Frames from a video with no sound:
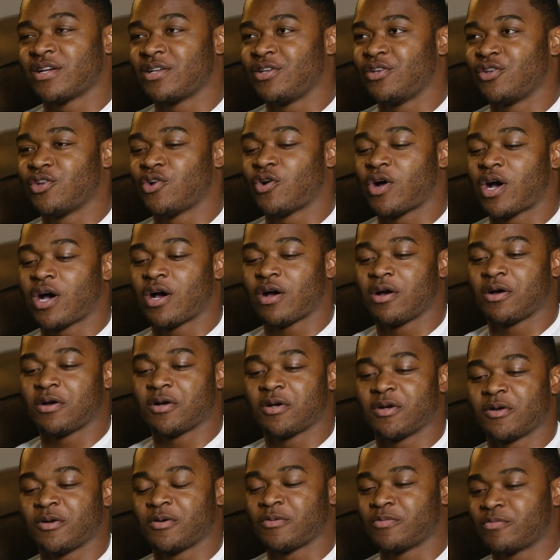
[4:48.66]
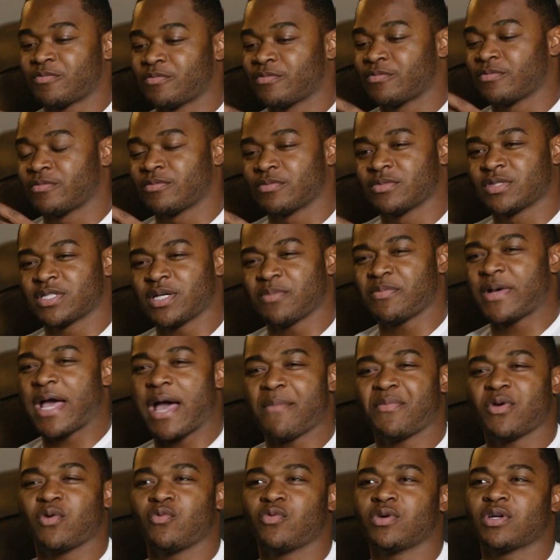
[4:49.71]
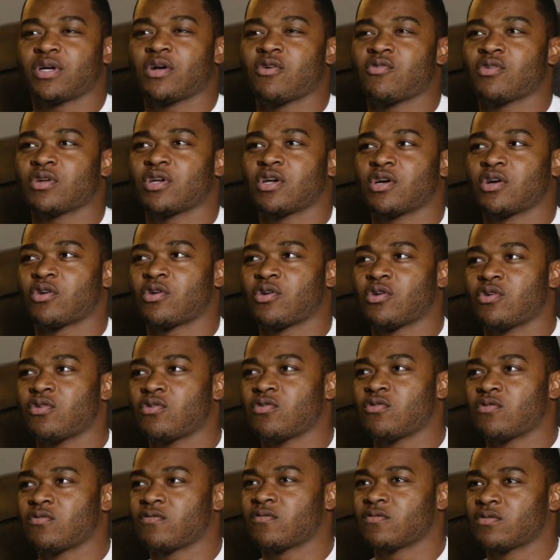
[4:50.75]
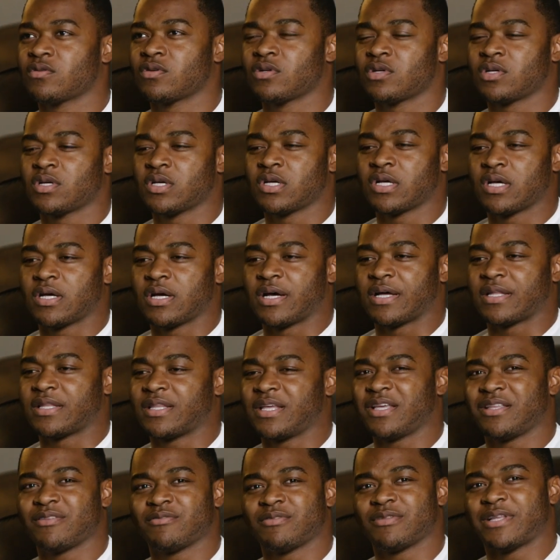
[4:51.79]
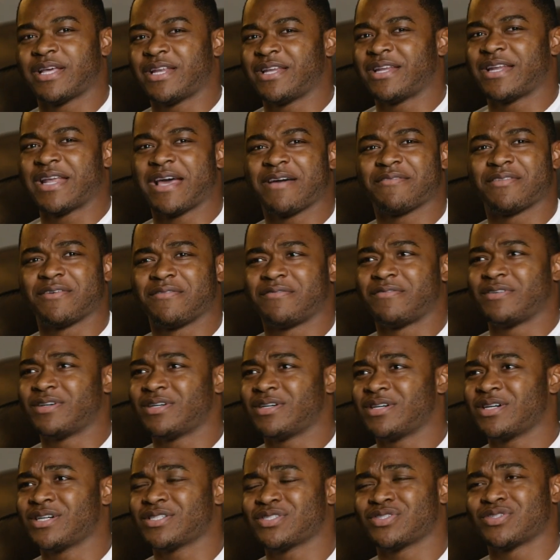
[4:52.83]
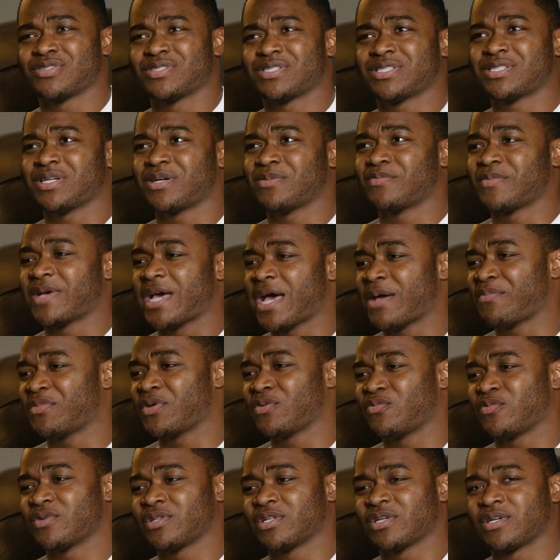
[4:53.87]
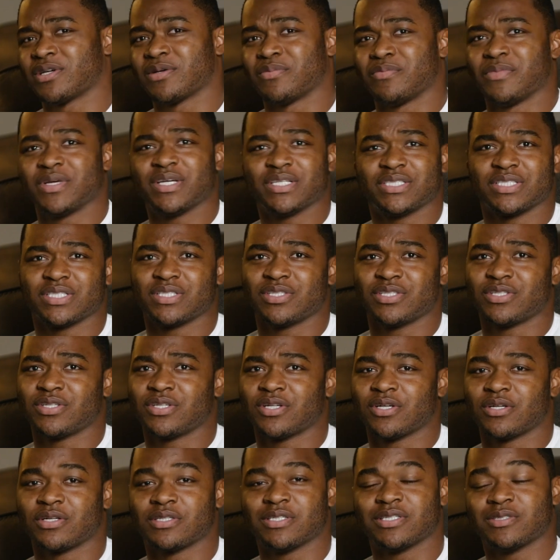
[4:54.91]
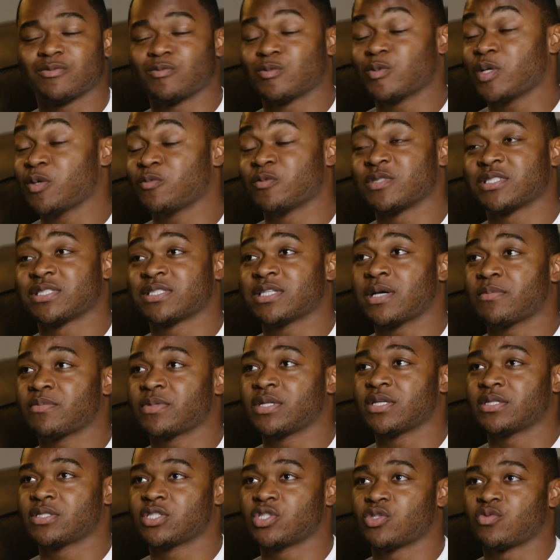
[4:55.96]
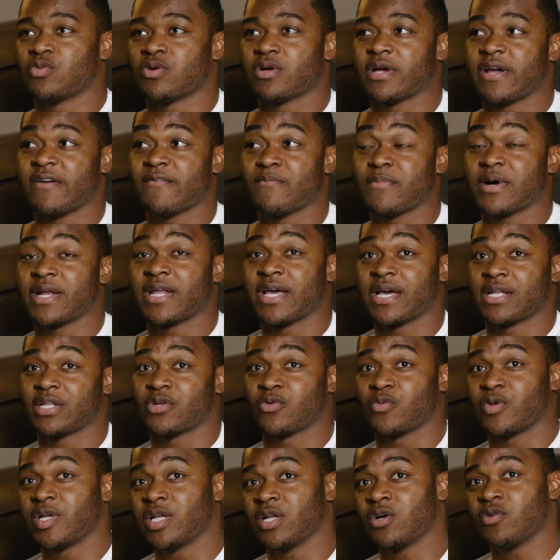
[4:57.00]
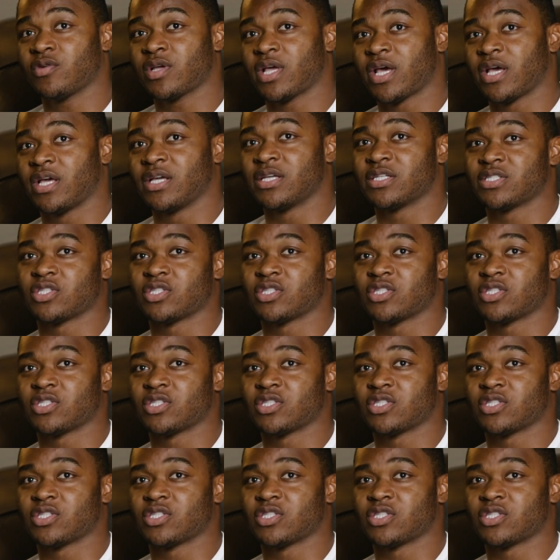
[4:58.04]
You know, something happened with Coconut Grove. I think they didn't have the funds or something happened with the commissioner. It was something to where everybody had to relocate.